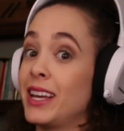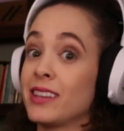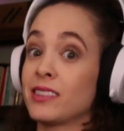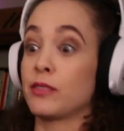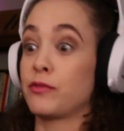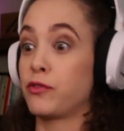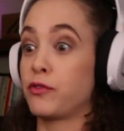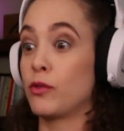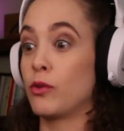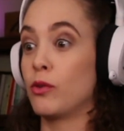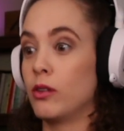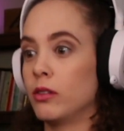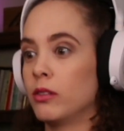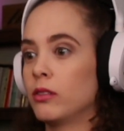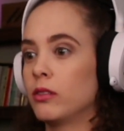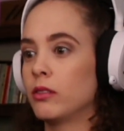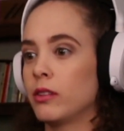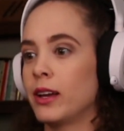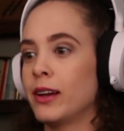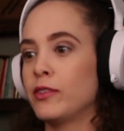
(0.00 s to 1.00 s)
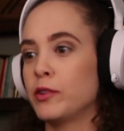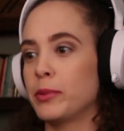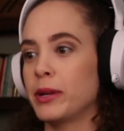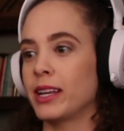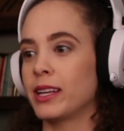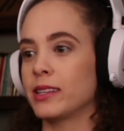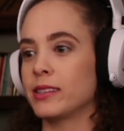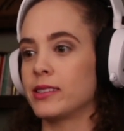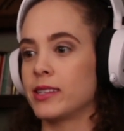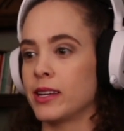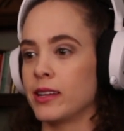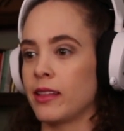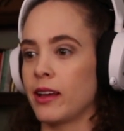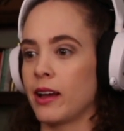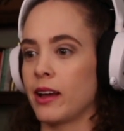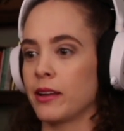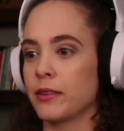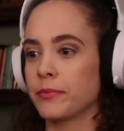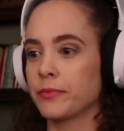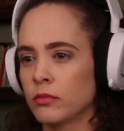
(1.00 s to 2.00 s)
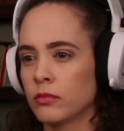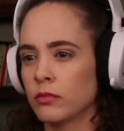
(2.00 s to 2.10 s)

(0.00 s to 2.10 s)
is a fool. Everybody can see that.